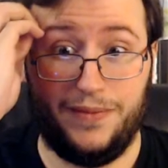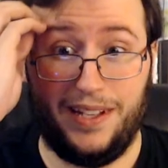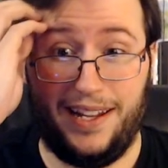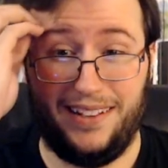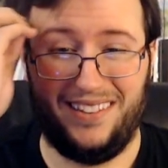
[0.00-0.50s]

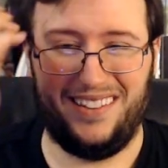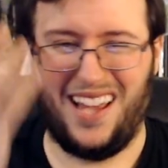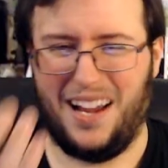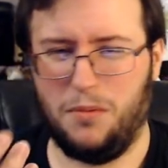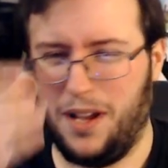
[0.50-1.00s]
I guess,
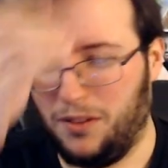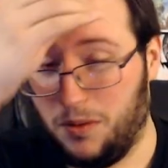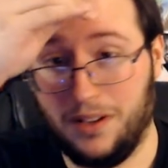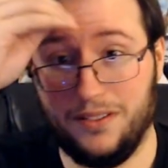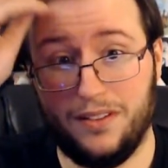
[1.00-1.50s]
sideways
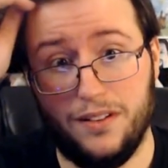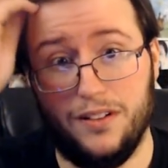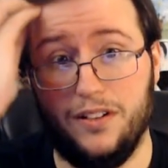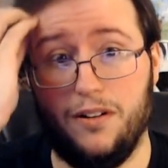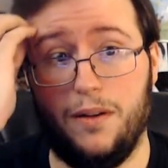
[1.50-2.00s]
ones. Do
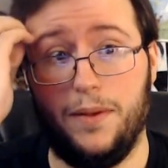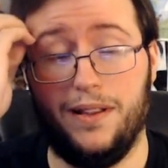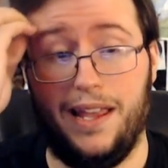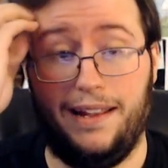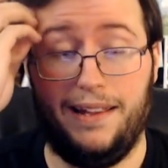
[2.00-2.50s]
you know what I mean?
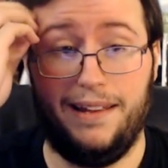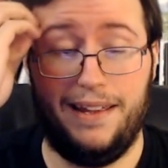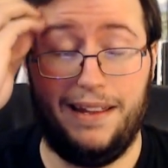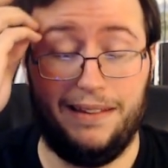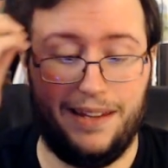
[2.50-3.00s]
Like it,
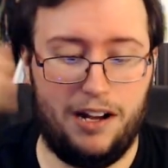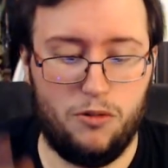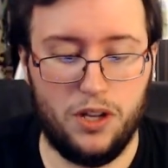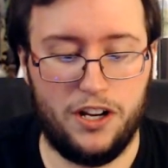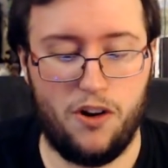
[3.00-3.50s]
it's like a
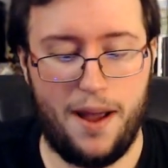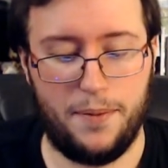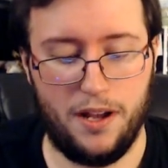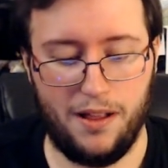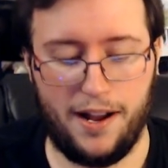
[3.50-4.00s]
really
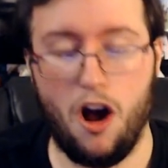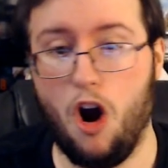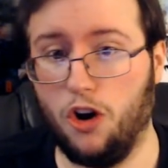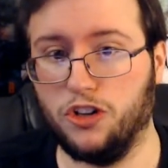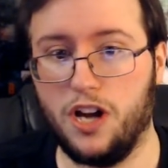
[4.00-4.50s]
crappy, like
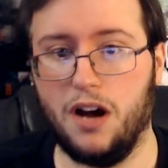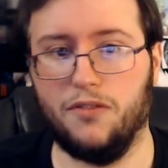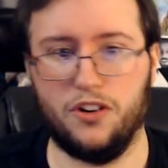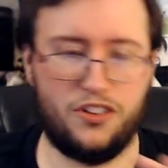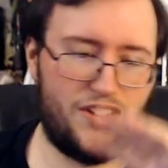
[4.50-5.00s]

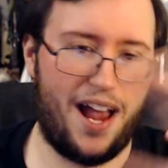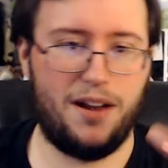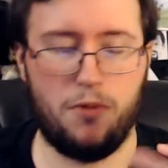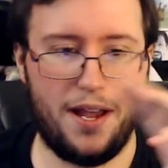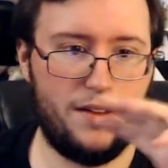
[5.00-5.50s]
hardcover
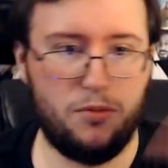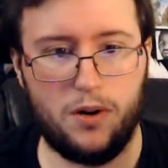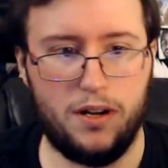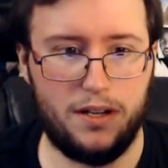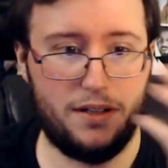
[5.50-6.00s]
sideways
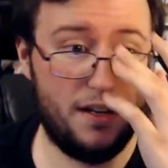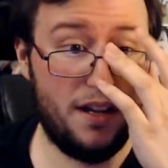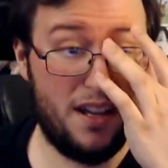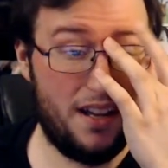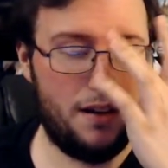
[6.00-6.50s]
one.
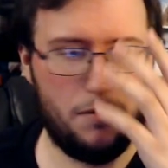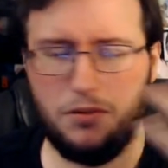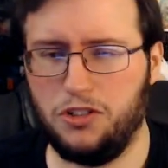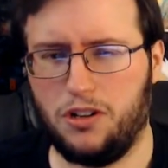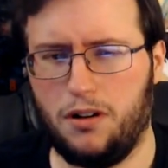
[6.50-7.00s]
What
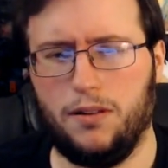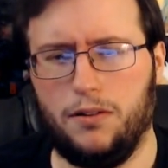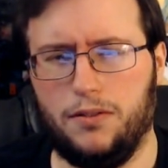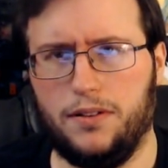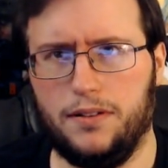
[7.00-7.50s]
would you call
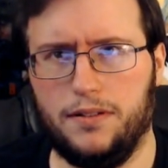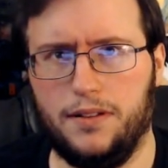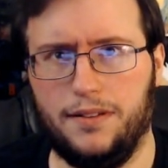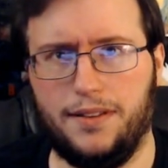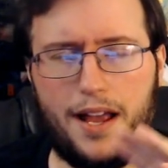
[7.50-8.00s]
those?
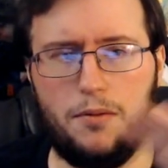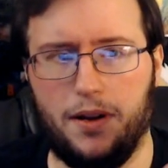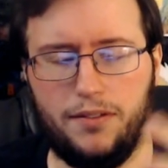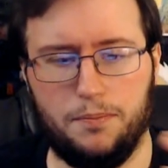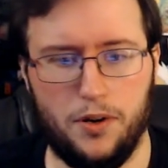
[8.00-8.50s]
The
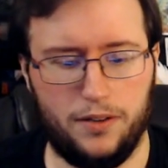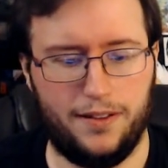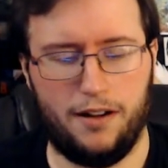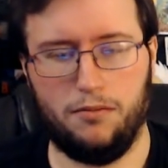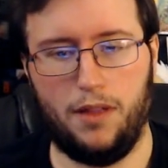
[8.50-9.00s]
sideways books
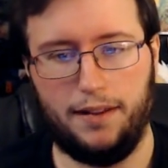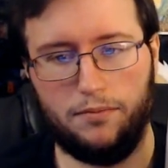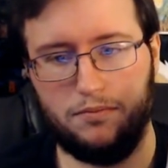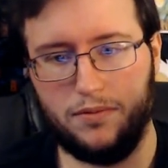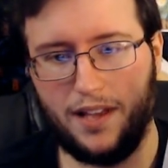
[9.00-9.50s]
that are like
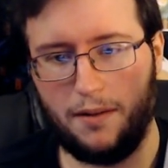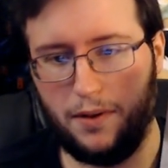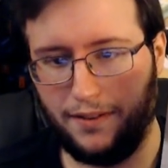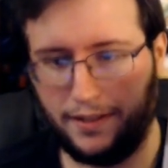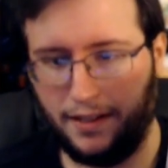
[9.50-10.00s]

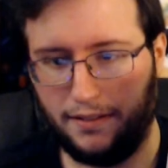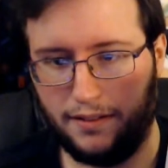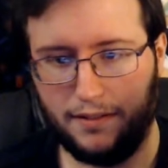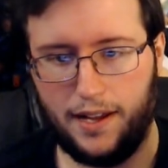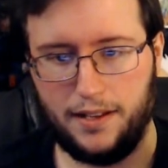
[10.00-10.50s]
sideways like this,
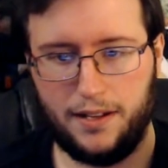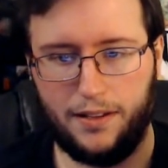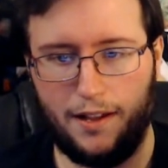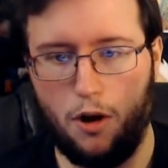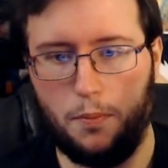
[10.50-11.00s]
and then
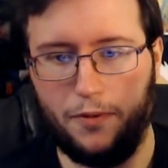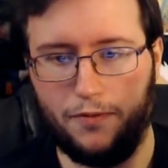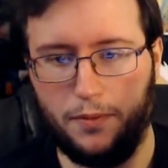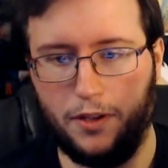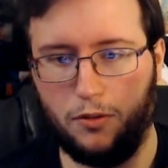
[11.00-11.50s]
they open
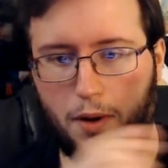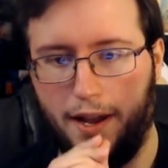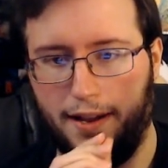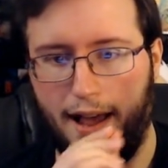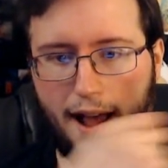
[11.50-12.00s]
from this
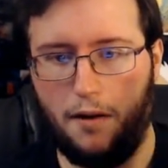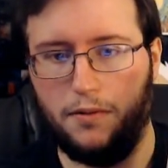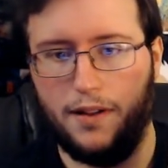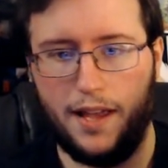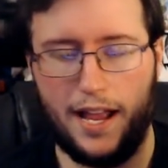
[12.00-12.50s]
way out
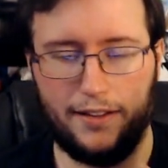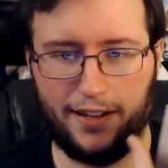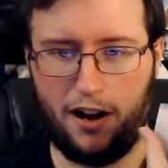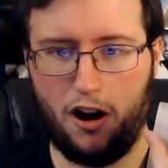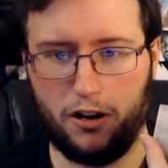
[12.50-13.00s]
and it's
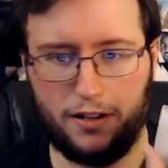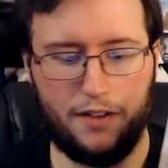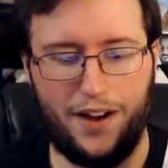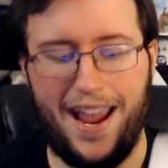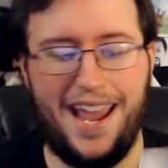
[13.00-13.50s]
like a
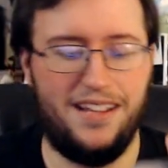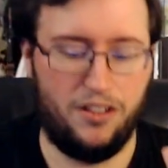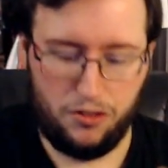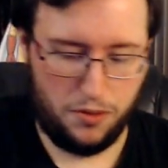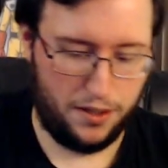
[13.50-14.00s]
hardcover. I hate
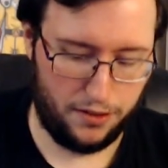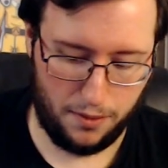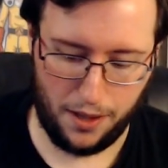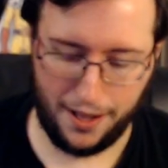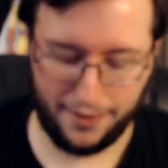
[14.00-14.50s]
those ones, so
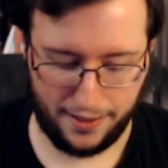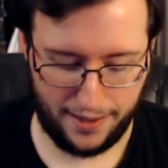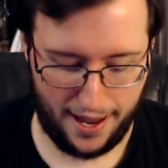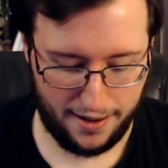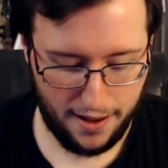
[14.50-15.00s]
I'm glad it's not
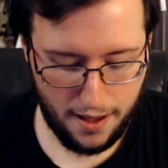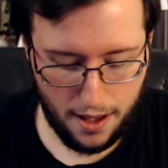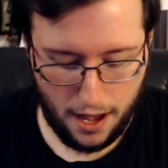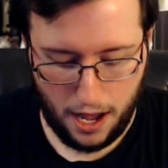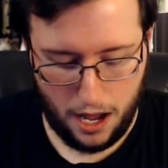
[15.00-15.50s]
that.
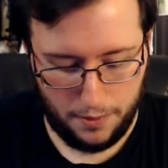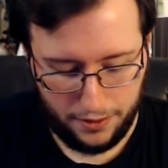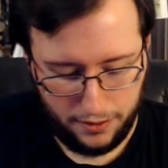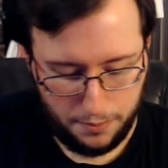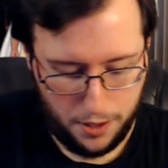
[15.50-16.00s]
Um, is
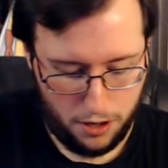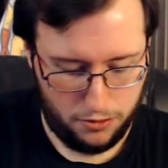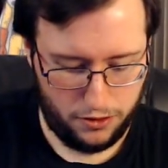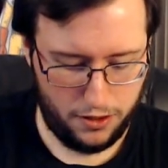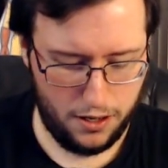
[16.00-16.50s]
this a
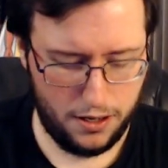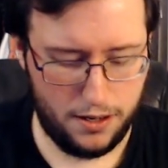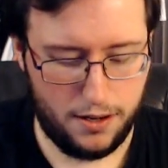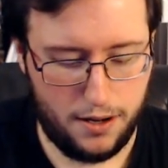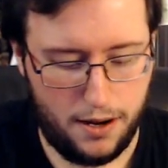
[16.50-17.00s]
poster?
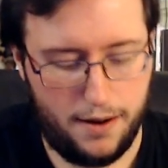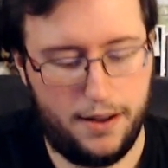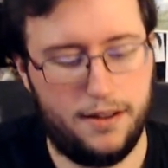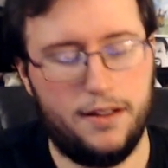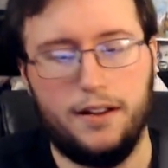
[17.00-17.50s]
All right,
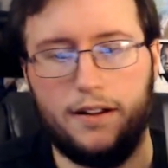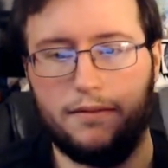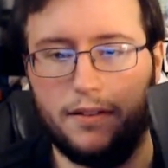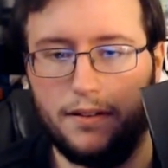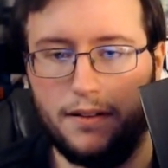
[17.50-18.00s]
here,
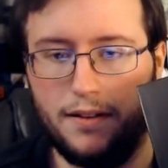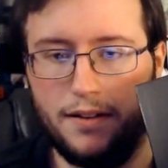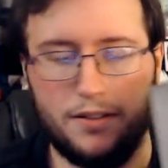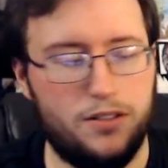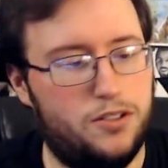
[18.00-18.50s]

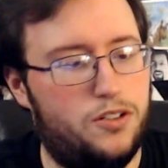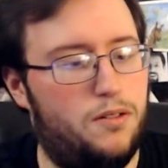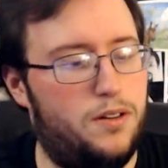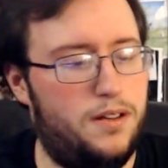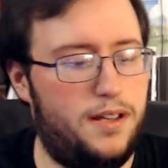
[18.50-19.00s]
just
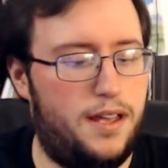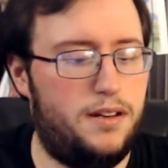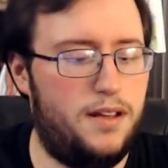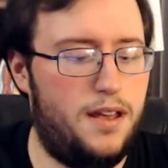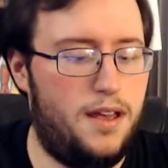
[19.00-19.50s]
showing you again.
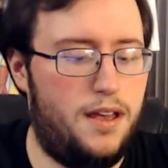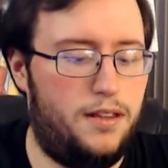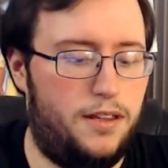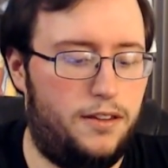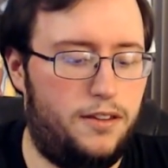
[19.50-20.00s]

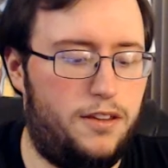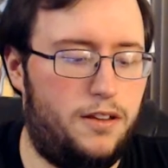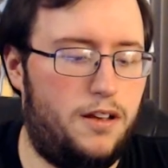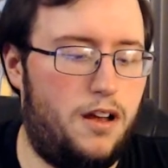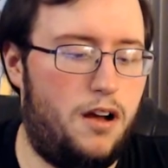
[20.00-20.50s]
This is
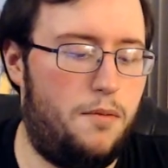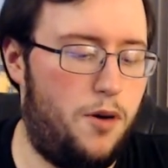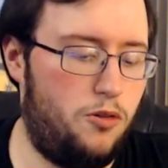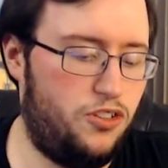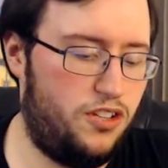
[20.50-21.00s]
a
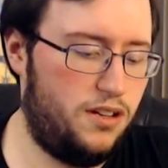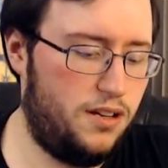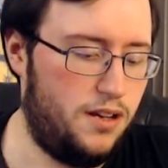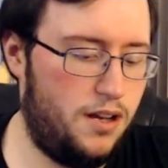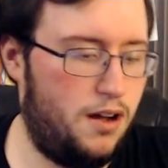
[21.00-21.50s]
poster.
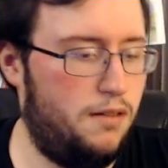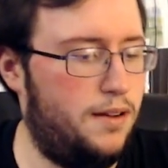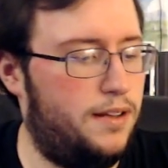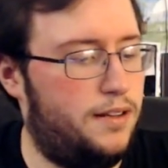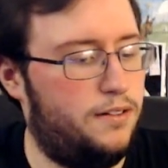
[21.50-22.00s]
Oh,
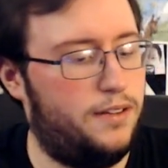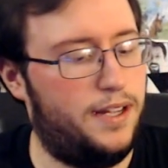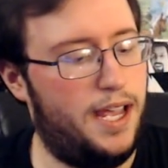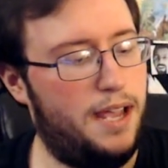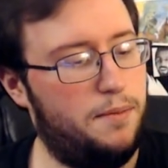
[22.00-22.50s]
and there's the
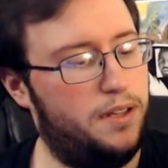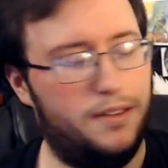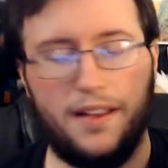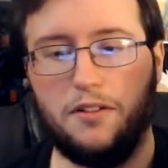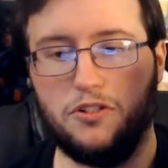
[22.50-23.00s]
game and the
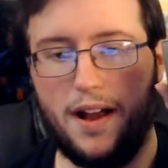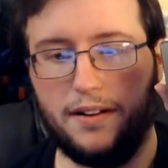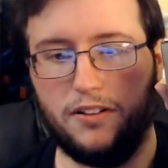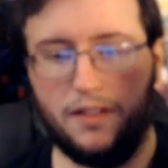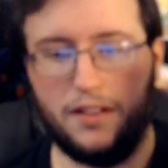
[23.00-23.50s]
soundtrack
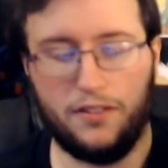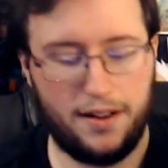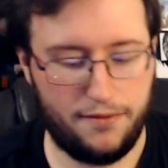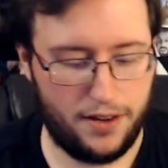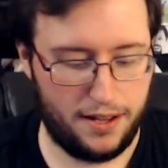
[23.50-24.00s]
too. That's right,
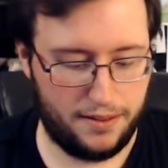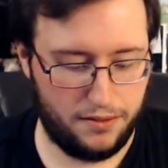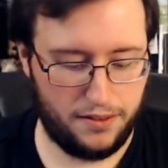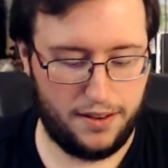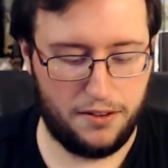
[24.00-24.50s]
I forgot there
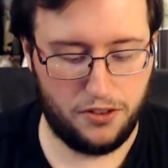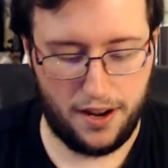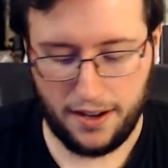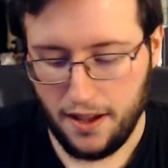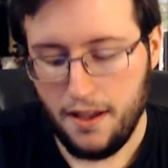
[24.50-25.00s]
was a
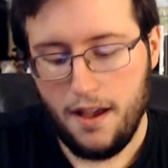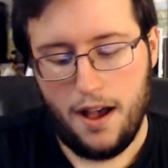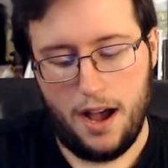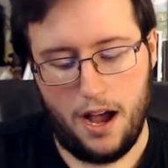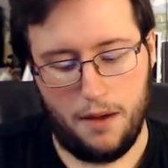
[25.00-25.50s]
soundtrack.
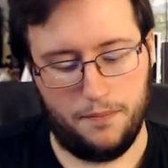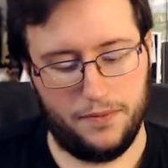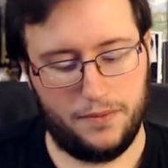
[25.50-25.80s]
Um,